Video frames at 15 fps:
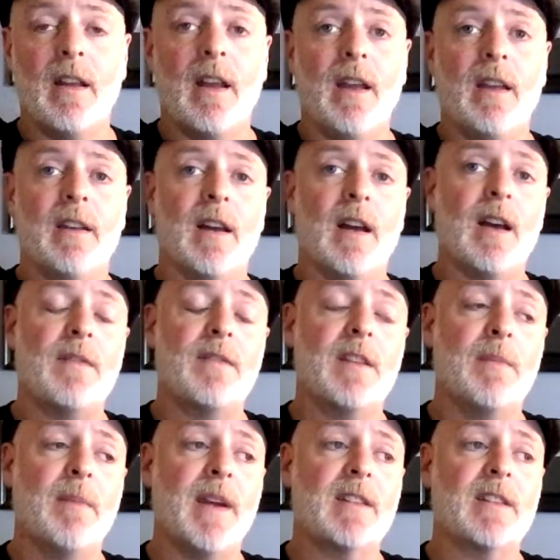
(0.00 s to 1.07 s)
And after
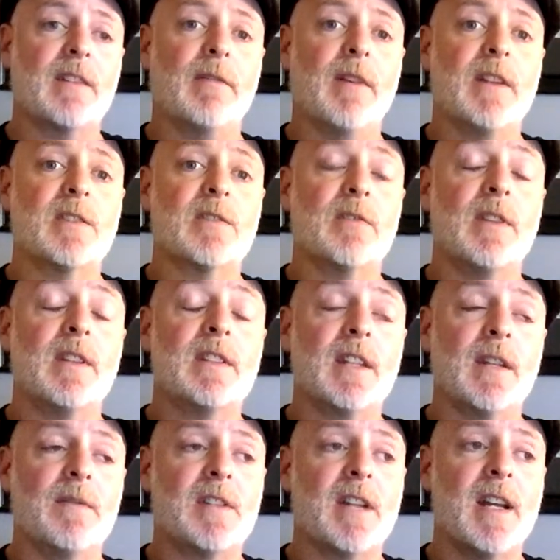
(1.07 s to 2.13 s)
the bass line runs through this
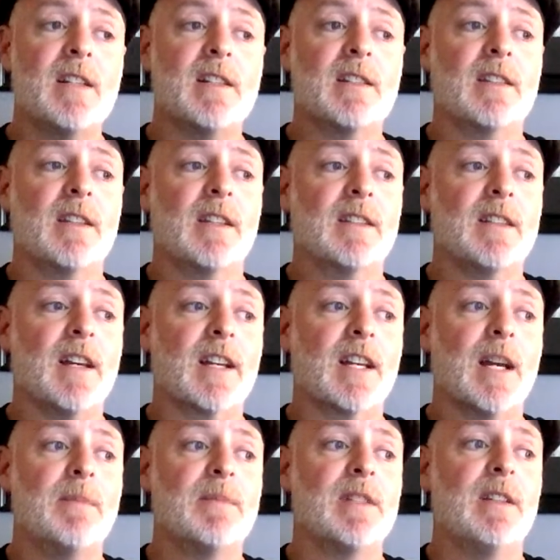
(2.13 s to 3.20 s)
set of changes, the guitar
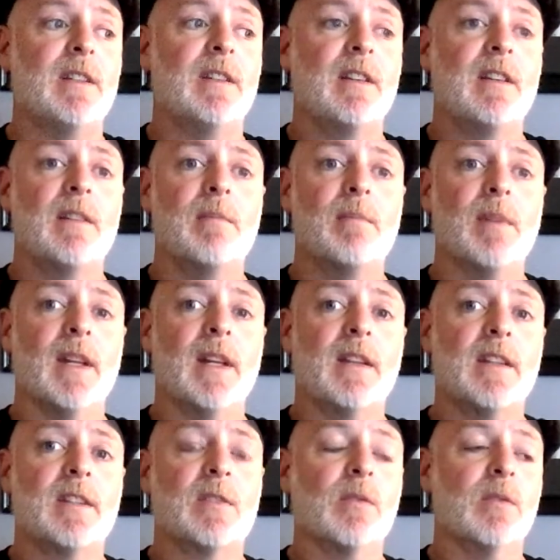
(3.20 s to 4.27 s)
comes in playing
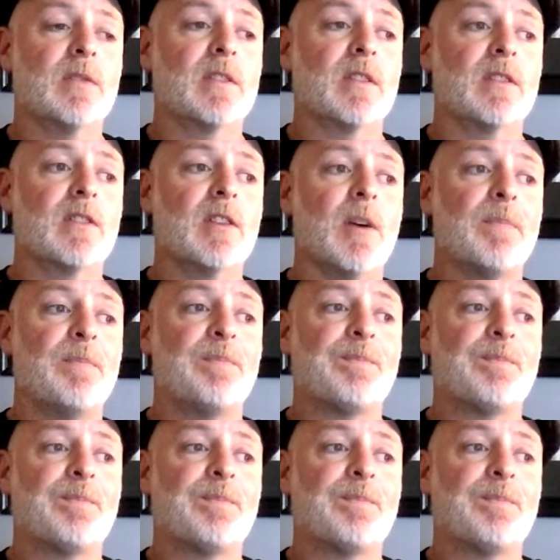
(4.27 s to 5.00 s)
these chords on top.